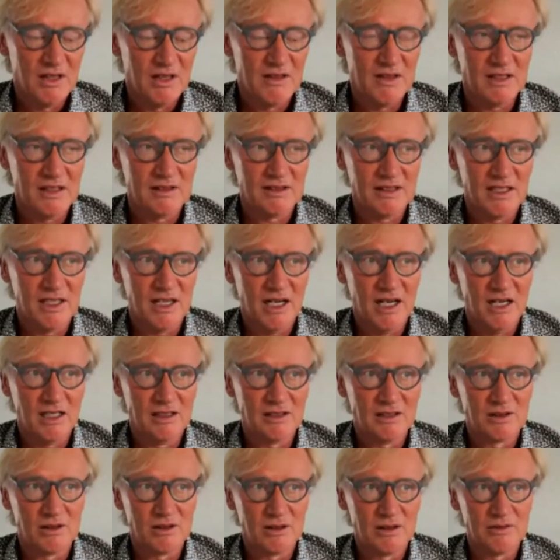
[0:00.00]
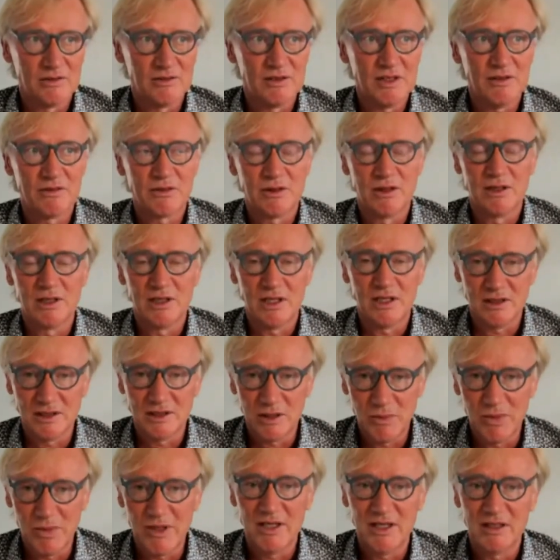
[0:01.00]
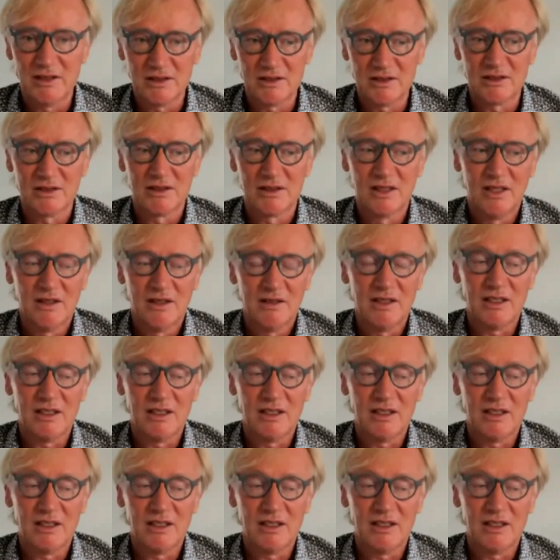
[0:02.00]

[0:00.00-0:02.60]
that there are sort of different disciplines